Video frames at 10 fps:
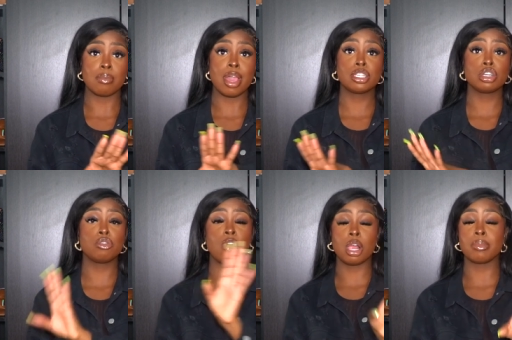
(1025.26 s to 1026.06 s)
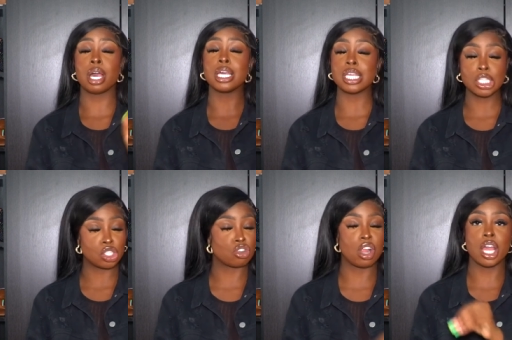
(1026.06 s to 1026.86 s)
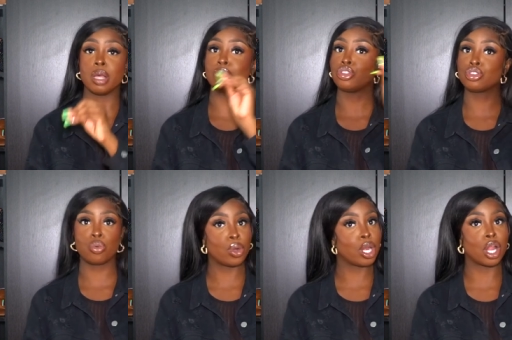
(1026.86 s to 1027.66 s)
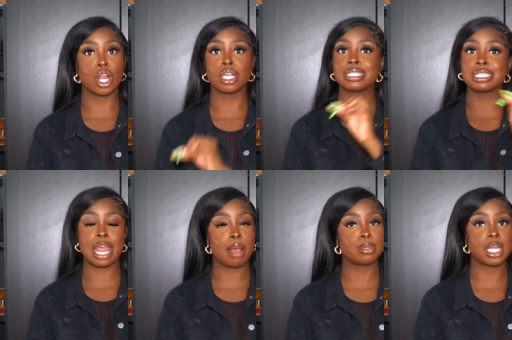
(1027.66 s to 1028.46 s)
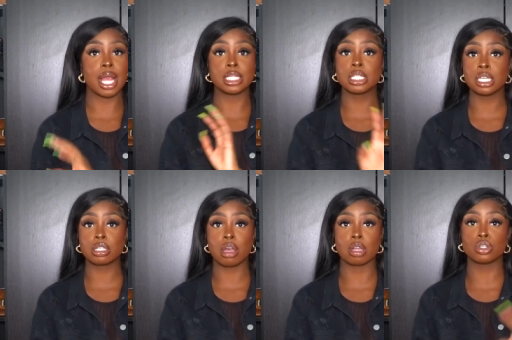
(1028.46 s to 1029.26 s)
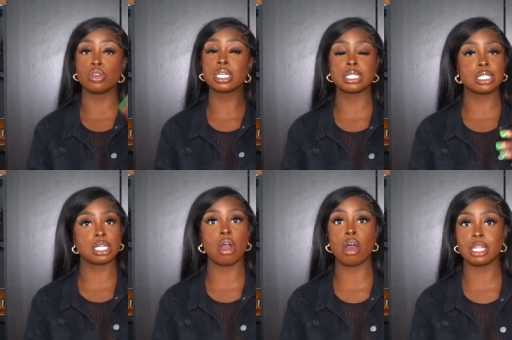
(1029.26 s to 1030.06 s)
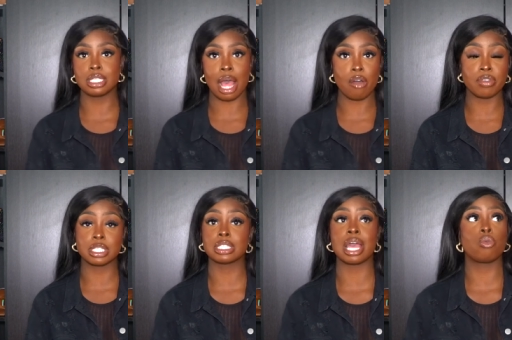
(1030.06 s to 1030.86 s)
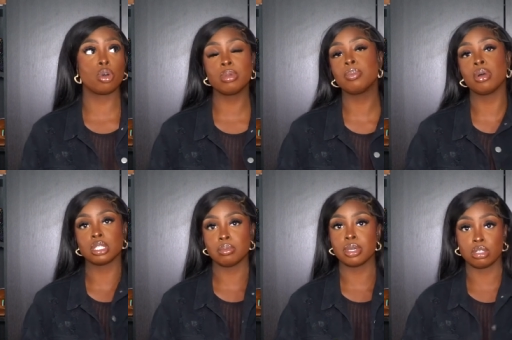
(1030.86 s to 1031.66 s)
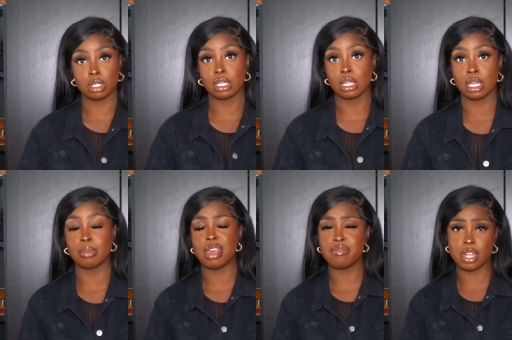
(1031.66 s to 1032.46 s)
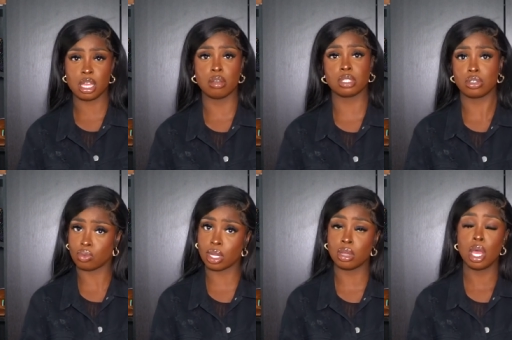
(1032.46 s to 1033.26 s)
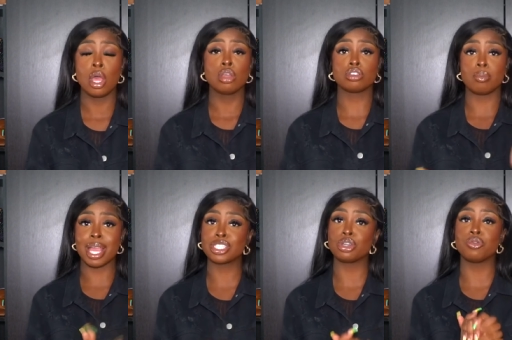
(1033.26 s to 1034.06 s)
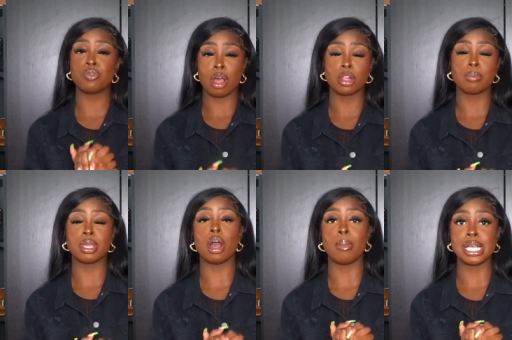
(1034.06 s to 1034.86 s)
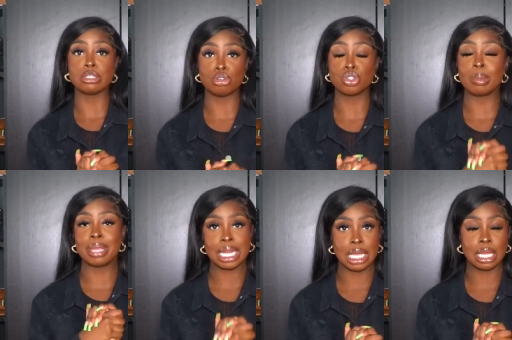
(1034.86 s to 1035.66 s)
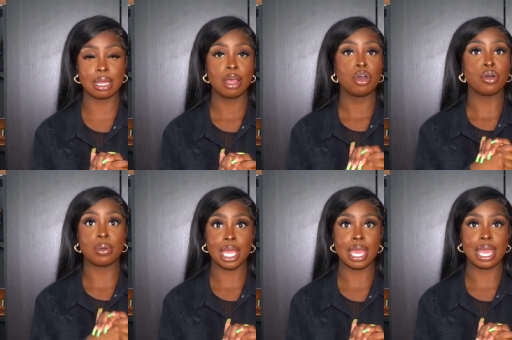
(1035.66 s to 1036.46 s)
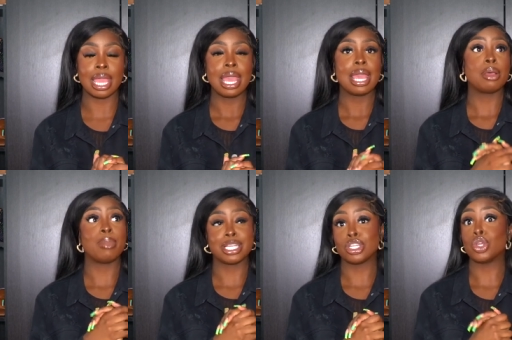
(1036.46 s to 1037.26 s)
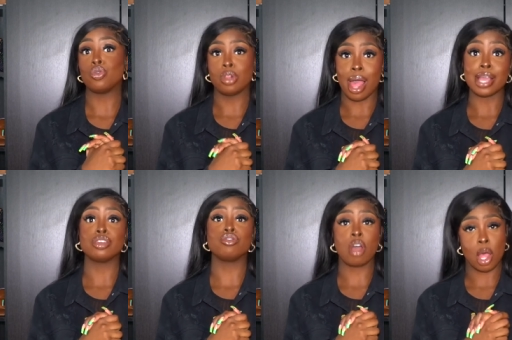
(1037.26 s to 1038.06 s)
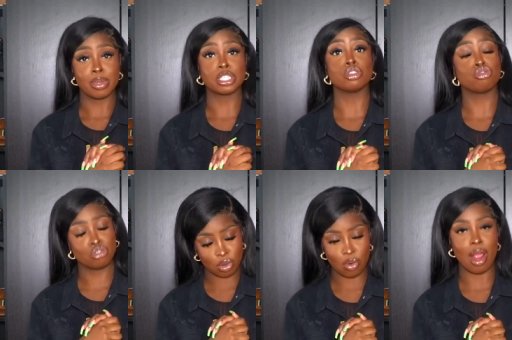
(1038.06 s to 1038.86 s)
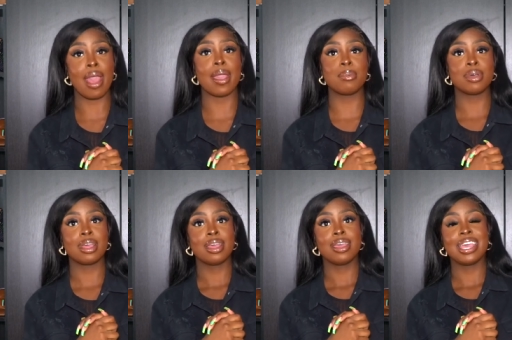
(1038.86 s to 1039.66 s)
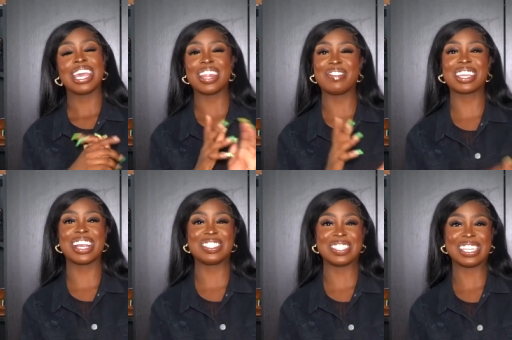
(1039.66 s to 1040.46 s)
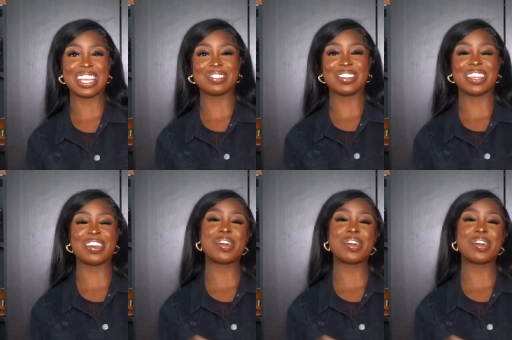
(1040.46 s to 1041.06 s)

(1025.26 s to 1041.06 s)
thing, make sure you follow me on Instagram, Twitter, Snapchat, TikTok, so you can see all these outfits because I will be posting pictures in them and videos as well. So make sure you follow me on my social media, okay? Make sure you like, you comment, subscribe and I'm gonna catch you in the